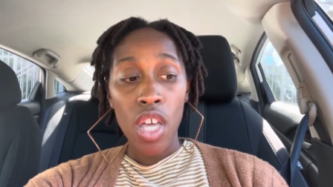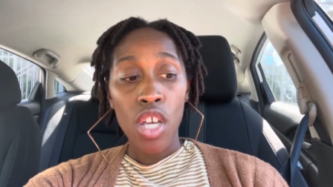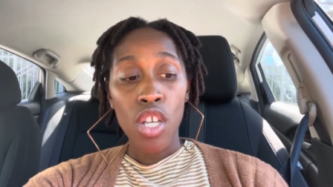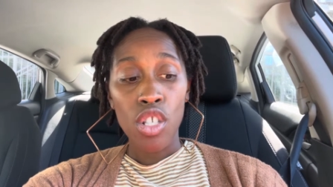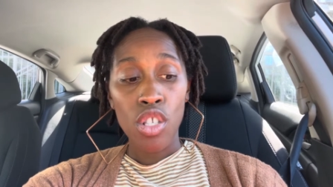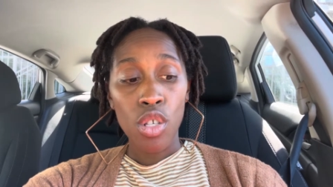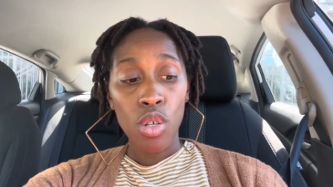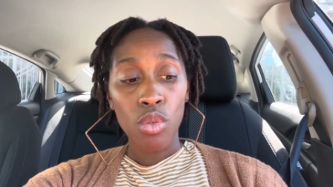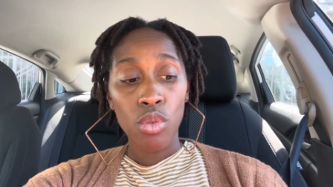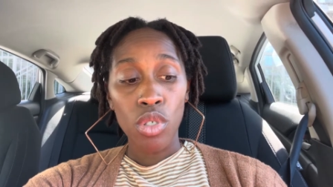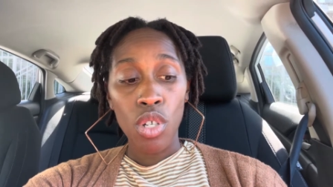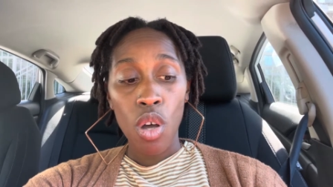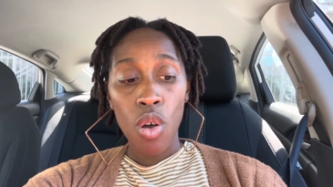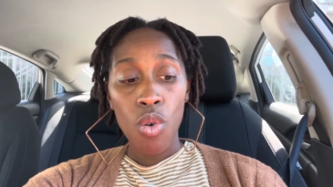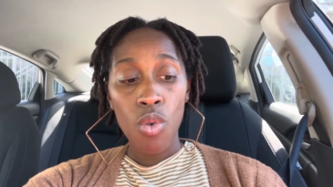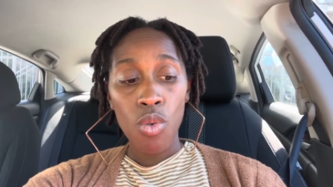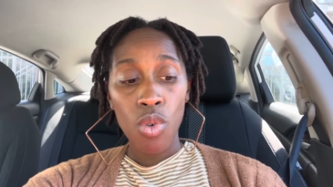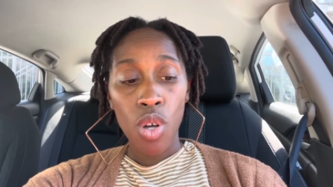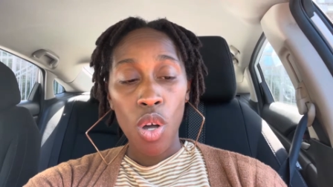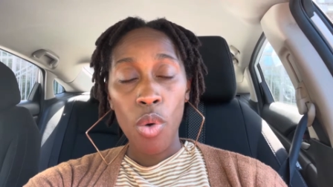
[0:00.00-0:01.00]
so
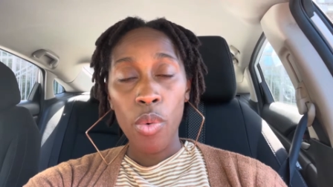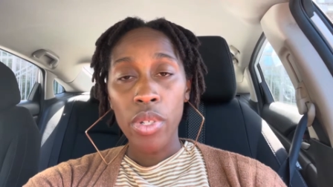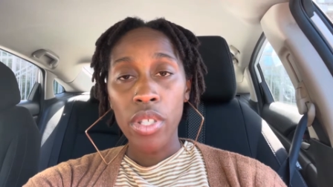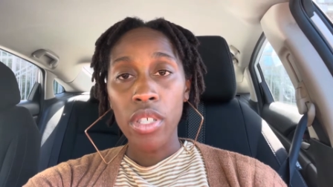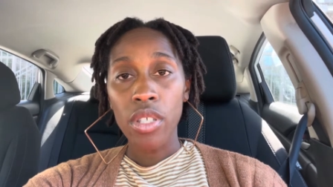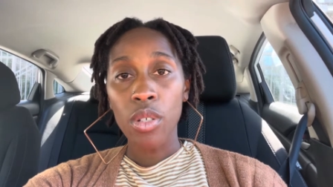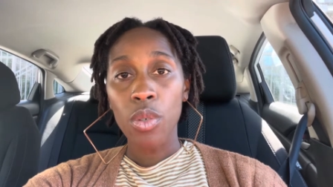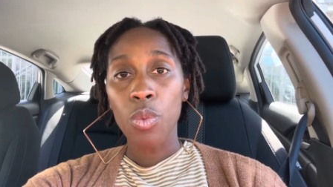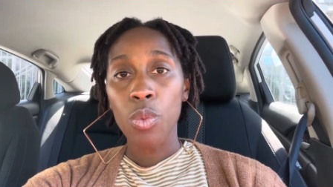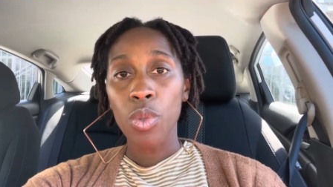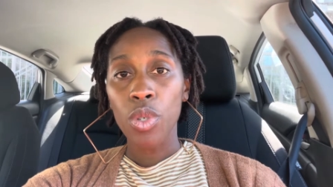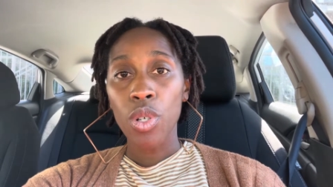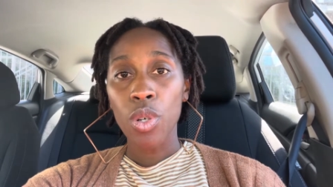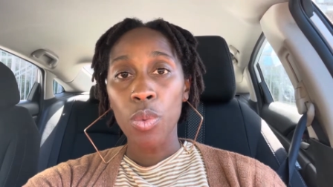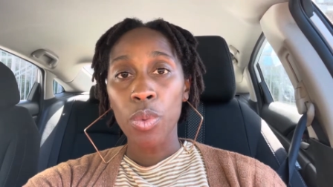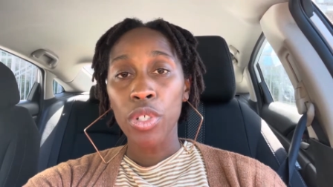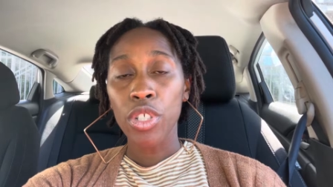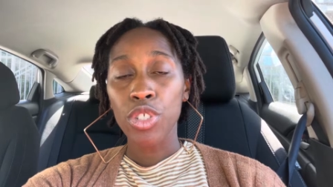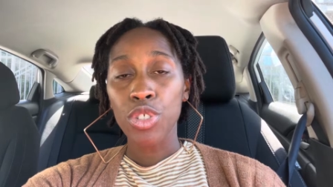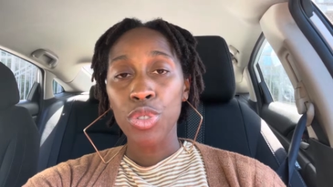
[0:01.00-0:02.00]
don't go into the world
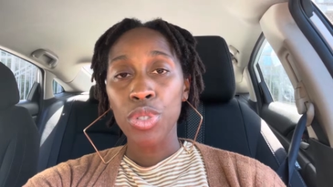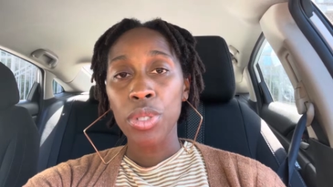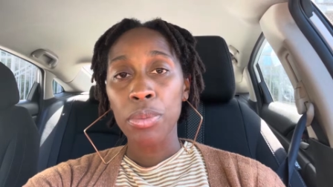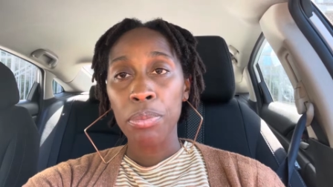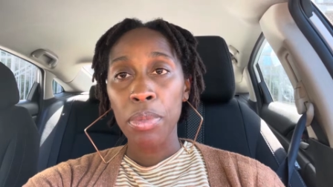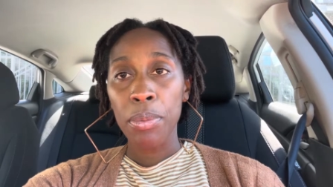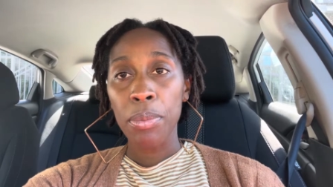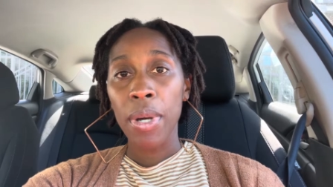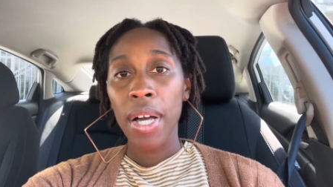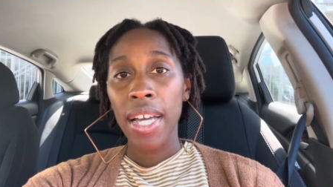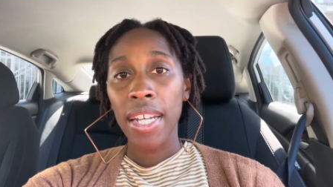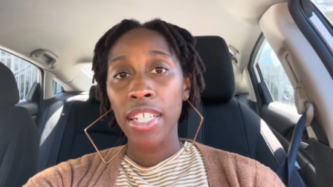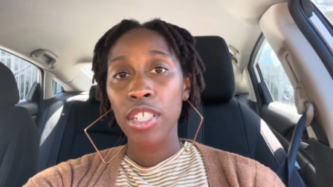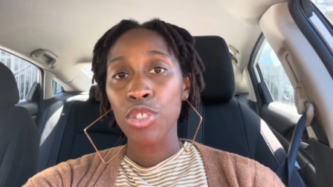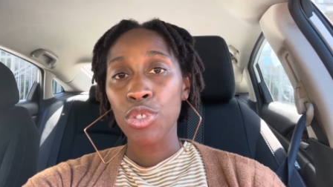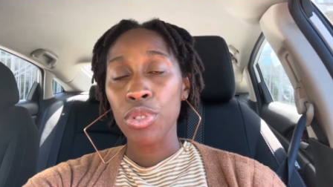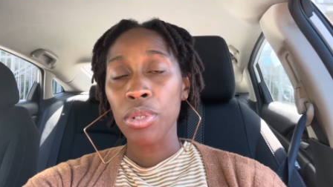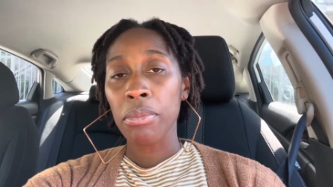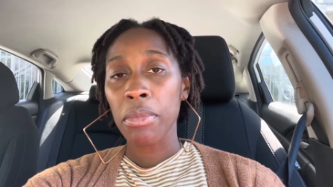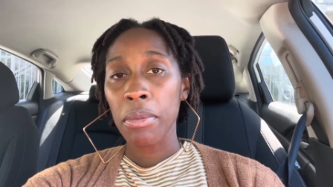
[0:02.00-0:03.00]
with a treat people how they
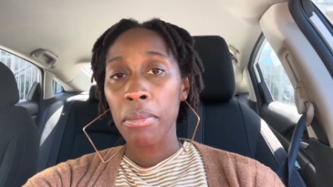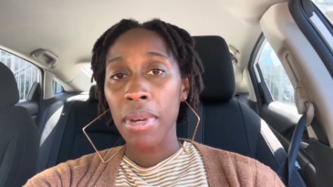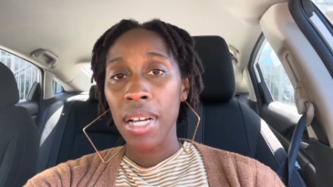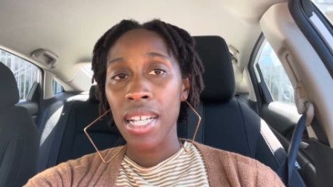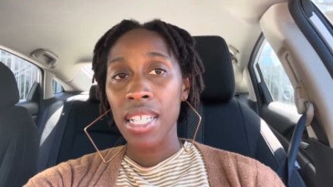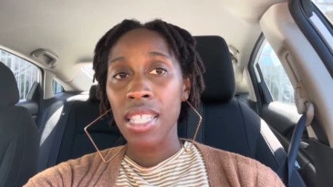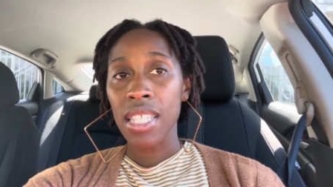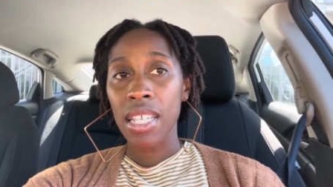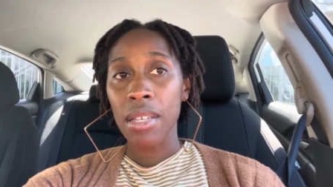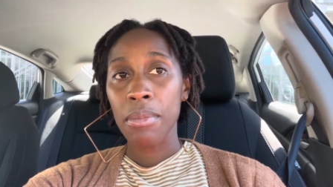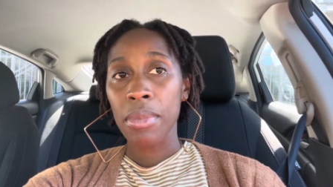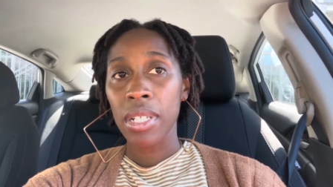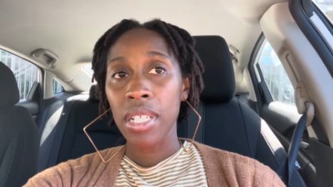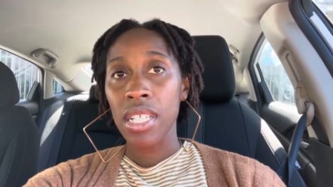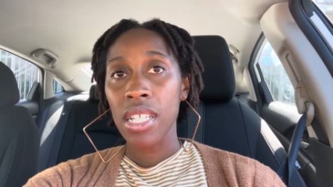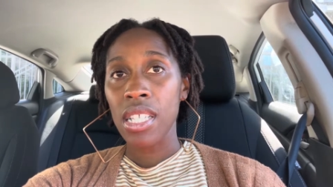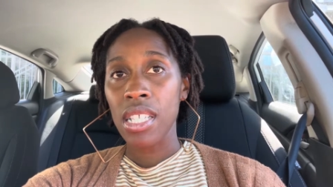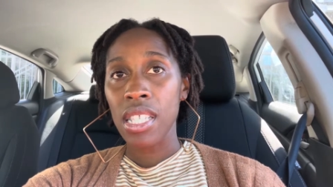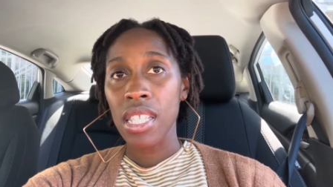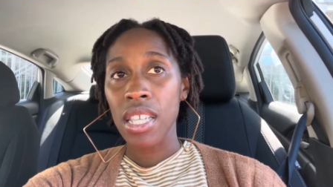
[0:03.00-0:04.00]
treat me mindset
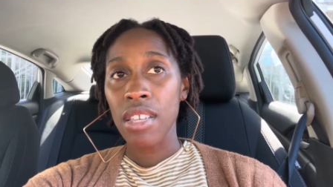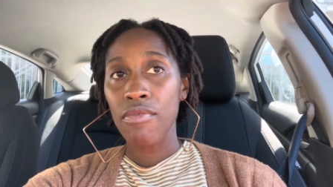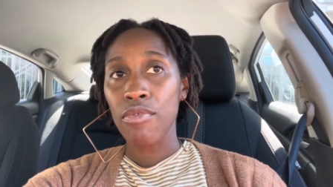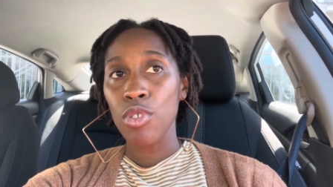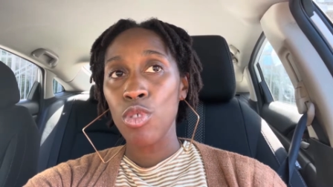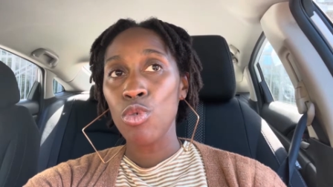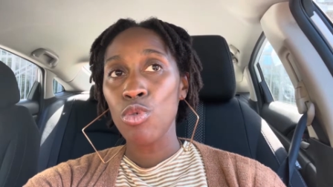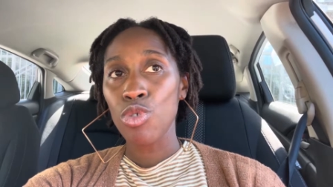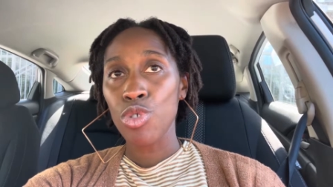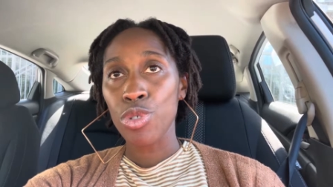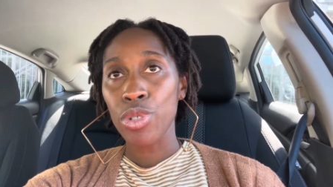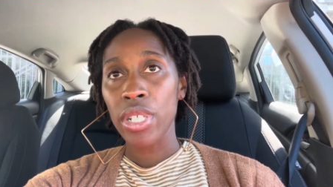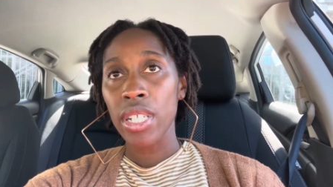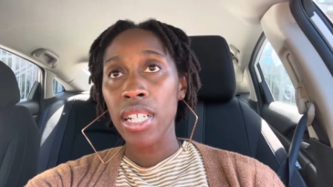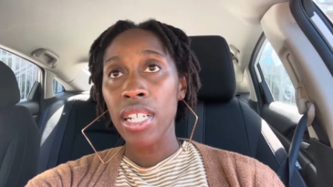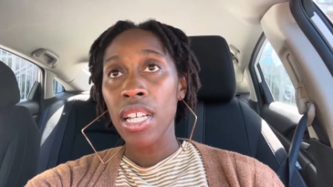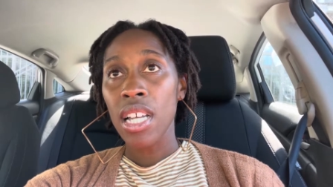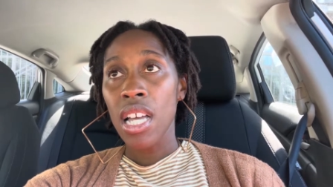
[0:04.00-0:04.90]
because if you treat